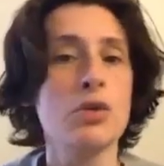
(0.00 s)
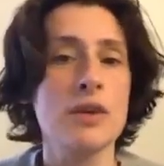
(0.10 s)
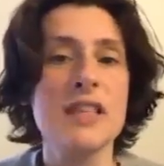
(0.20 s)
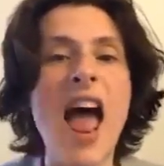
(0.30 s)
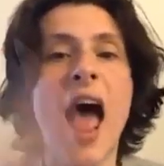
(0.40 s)
There
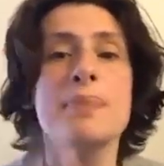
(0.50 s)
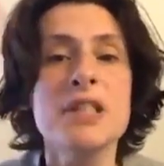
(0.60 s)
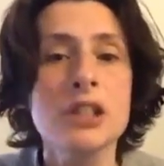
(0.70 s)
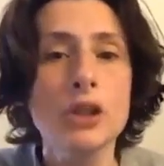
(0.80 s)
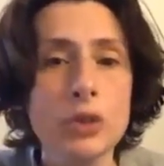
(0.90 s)
is
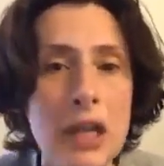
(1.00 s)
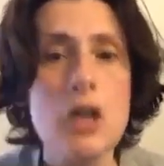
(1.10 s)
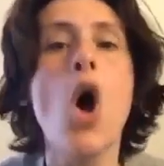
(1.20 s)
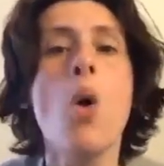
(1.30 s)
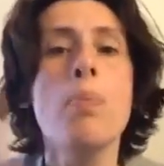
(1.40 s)
absolutely
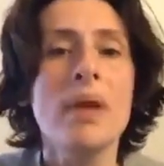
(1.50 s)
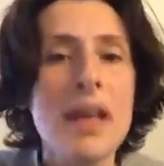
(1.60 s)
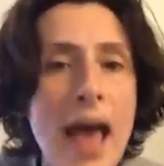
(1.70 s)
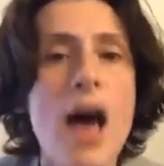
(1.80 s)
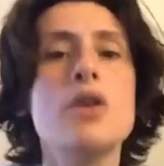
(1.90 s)
nobody
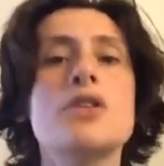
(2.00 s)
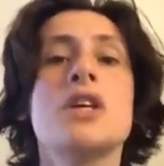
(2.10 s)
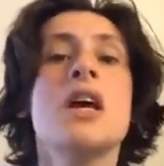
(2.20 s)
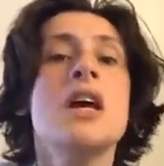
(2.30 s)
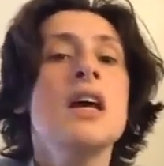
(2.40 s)
else
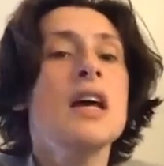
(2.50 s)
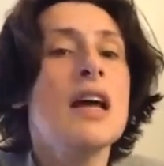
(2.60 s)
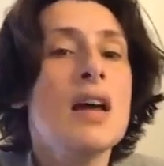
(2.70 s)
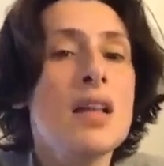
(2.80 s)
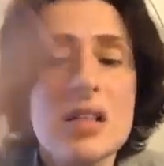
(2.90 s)

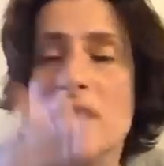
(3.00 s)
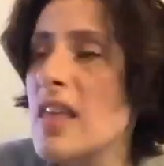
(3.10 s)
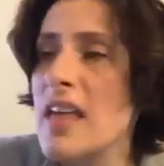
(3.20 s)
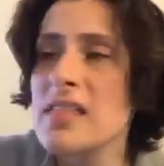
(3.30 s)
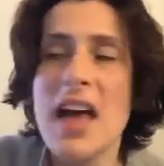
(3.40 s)

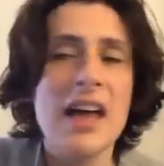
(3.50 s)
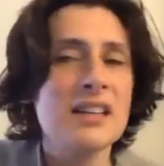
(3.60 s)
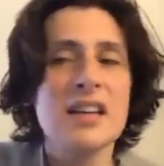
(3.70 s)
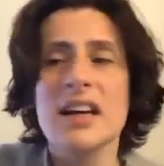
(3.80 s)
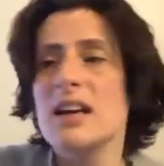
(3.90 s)

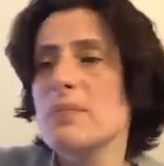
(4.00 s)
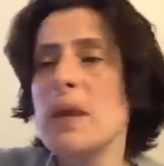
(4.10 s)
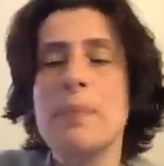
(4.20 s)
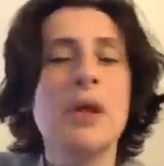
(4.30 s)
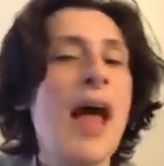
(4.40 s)
that
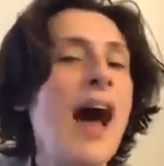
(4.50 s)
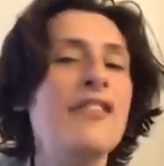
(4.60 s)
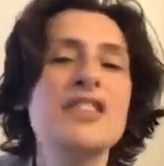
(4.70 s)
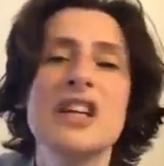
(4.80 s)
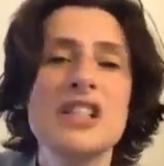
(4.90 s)
people
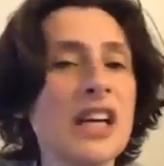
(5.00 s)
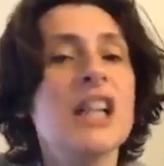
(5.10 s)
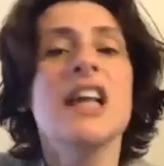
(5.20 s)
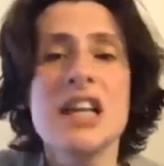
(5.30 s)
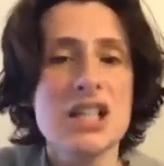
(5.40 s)
have to
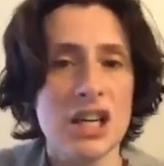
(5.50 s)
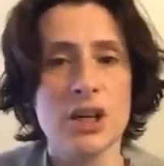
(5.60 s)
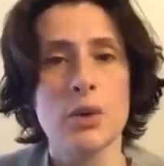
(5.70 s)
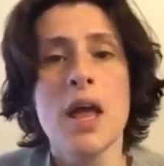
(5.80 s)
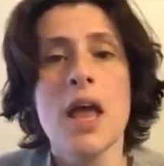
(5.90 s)
cling
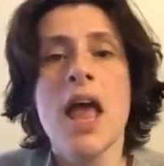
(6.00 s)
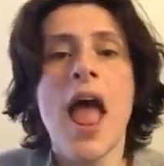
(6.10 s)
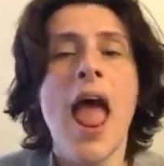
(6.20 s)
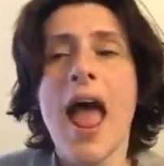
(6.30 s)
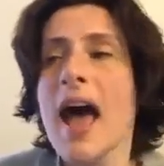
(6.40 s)
to.
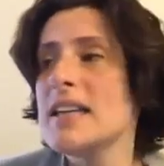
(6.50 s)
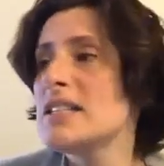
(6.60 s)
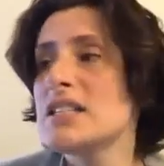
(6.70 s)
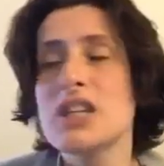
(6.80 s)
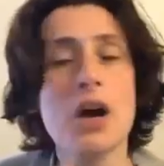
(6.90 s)
And
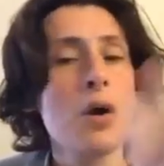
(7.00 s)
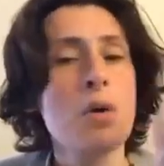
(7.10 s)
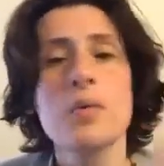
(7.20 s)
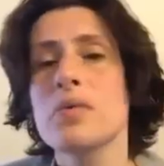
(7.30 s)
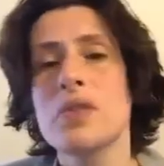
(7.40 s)

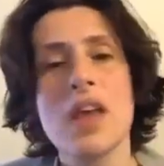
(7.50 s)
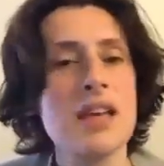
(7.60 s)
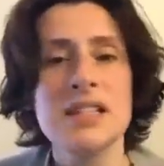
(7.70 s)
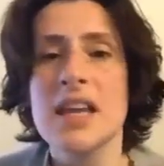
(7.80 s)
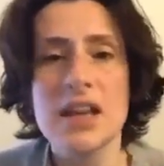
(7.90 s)
so
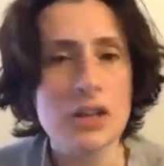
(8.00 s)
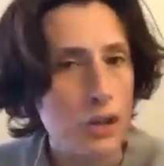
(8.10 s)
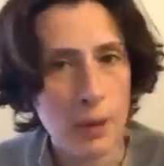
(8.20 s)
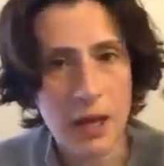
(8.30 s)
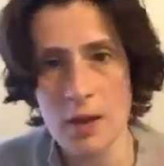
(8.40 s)
Sanders
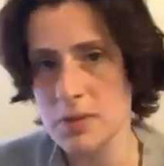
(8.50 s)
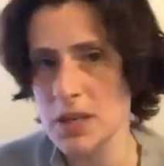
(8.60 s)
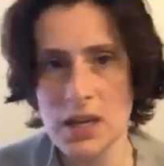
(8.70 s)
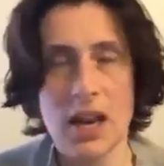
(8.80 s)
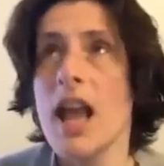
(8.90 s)
becomes
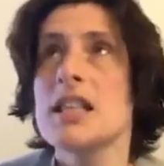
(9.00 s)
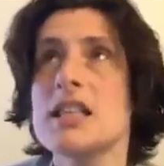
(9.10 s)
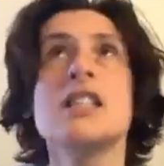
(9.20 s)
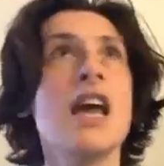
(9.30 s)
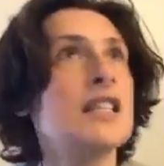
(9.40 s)
it.
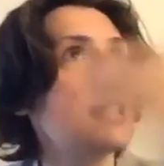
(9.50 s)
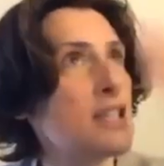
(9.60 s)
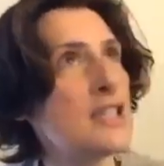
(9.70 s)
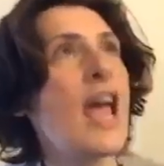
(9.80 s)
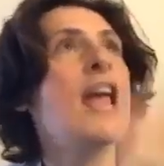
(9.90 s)
It's the
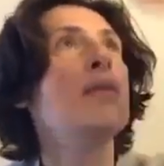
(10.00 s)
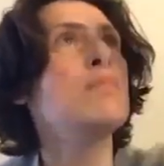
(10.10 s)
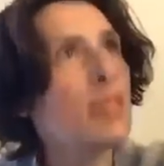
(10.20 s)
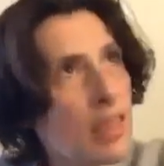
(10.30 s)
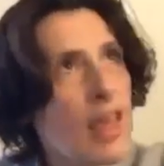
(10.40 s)

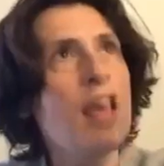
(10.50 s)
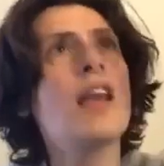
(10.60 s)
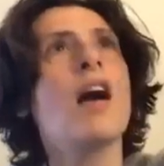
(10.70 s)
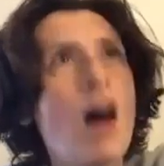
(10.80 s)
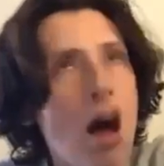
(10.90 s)
same
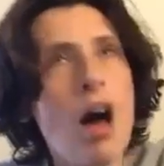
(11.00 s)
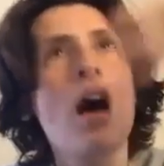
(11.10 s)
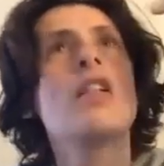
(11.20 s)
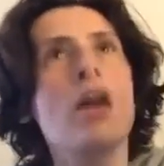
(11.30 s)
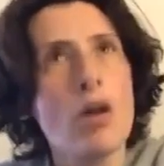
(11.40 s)
thing
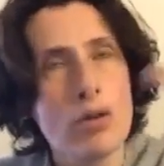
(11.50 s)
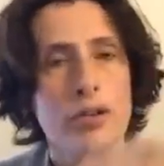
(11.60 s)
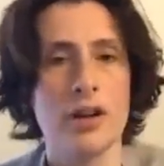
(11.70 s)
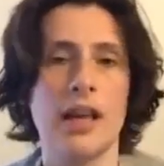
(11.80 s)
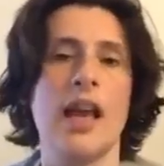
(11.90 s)
all
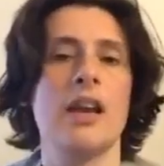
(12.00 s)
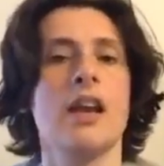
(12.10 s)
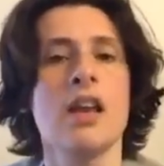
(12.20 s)
over again.